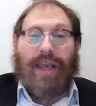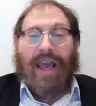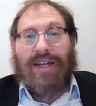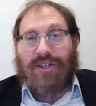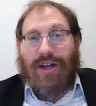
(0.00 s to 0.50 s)

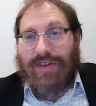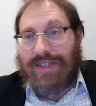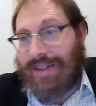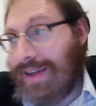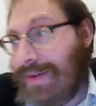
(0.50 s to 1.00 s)
cage on
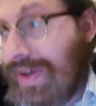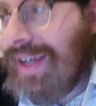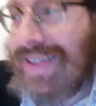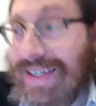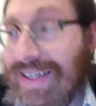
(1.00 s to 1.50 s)
this thing
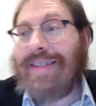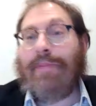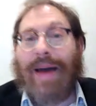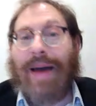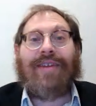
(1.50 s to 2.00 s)
because this is
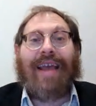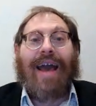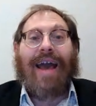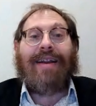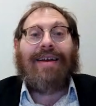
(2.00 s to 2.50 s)
about to
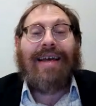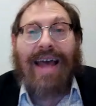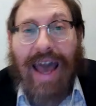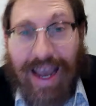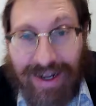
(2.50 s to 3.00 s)
get
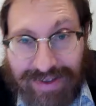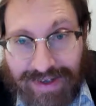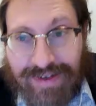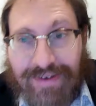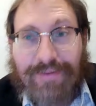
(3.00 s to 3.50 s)

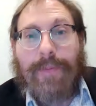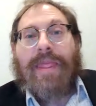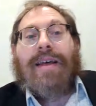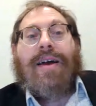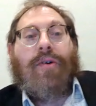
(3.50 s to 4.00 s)
hectic.
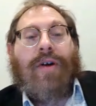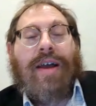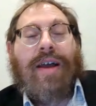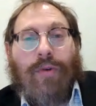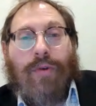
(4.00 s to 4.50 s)
All
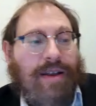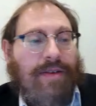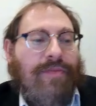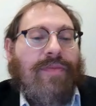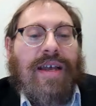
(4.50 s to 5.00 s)
right, you
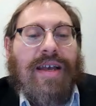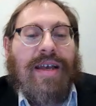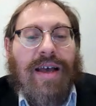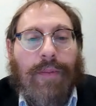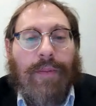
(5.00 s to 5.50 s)
ready?
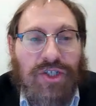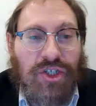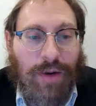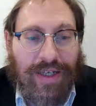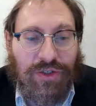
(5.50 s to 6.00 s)
I'm going to
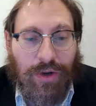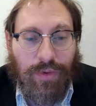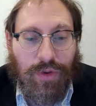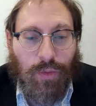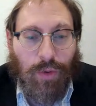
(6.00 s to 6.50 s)
share my screen
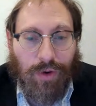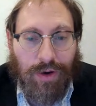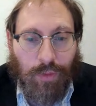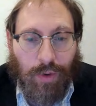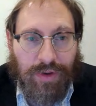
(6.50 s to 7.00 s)
with you one
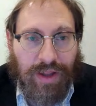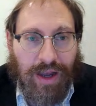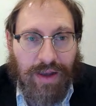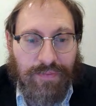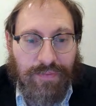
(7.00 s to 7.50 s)
more, one more
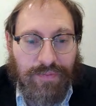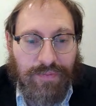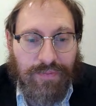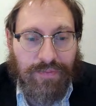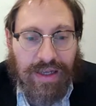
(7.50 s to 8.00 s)
time
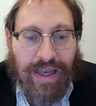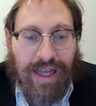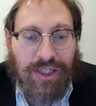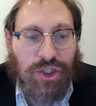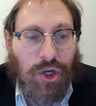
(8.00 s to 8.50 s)

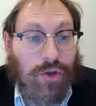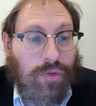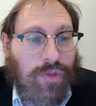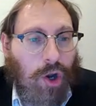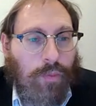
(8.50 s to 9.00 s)
and show
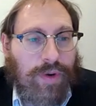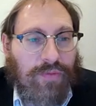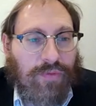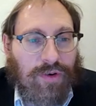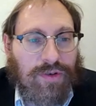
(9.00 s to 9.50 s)
you the
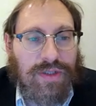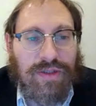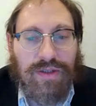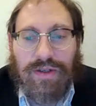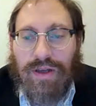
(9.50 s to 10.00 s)
opening
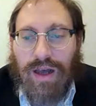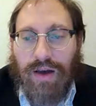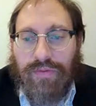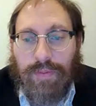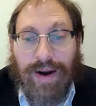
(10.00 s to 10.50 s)
verse of the